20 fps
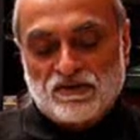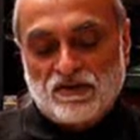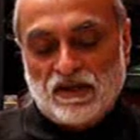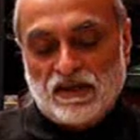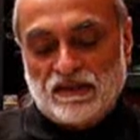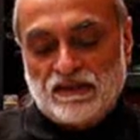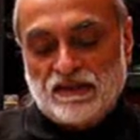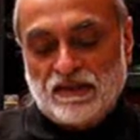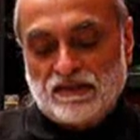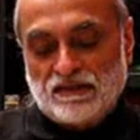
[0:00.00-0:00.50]

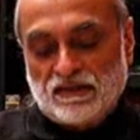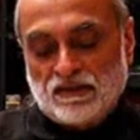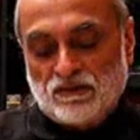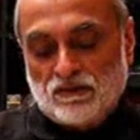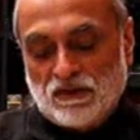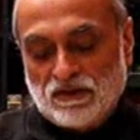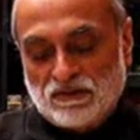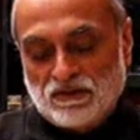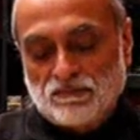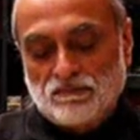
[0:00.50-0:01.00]
like this,
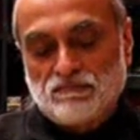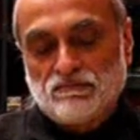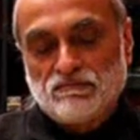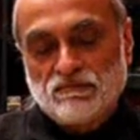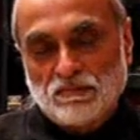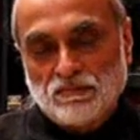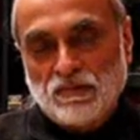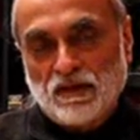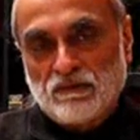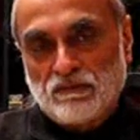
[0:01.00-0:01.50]
otherwise
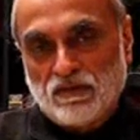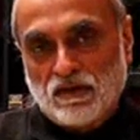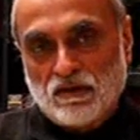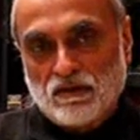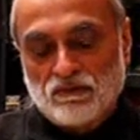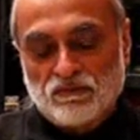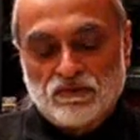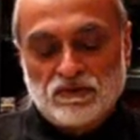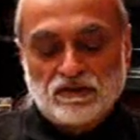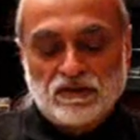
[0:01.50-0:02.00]
the blade will go
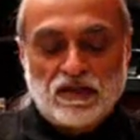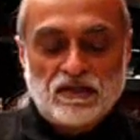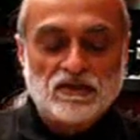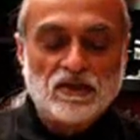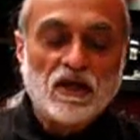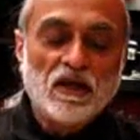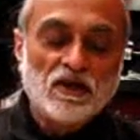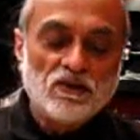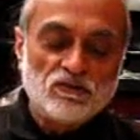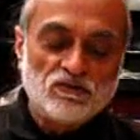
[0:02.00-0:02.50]
off its edge.
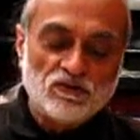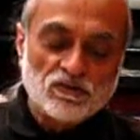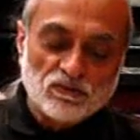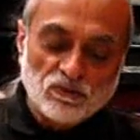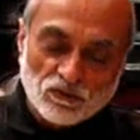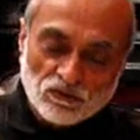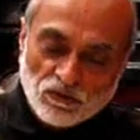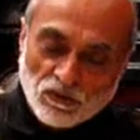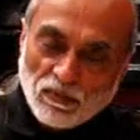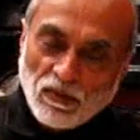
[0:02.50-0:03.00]
You just
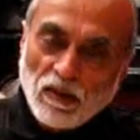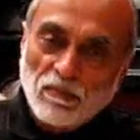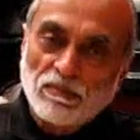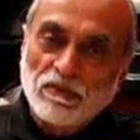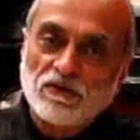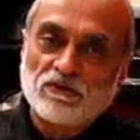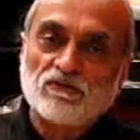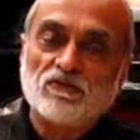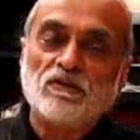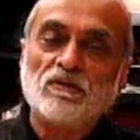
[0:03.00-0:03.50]
want to apply
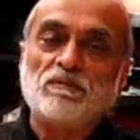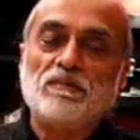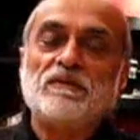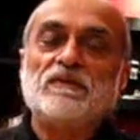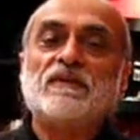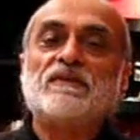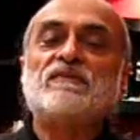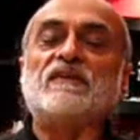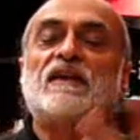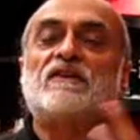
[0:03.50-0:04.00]
pressure on the bit
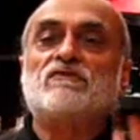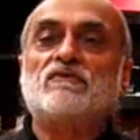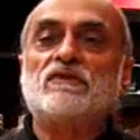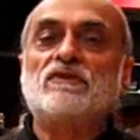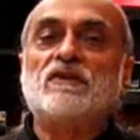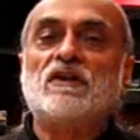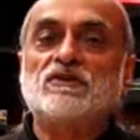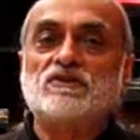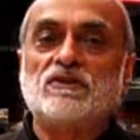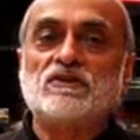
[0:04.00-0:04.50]
that's naturally
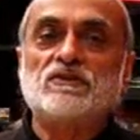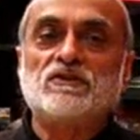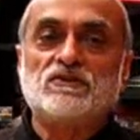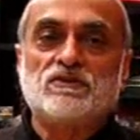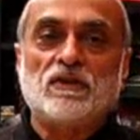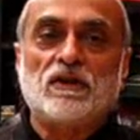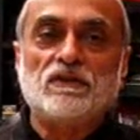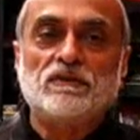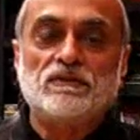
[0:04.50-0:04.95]
touching the stone.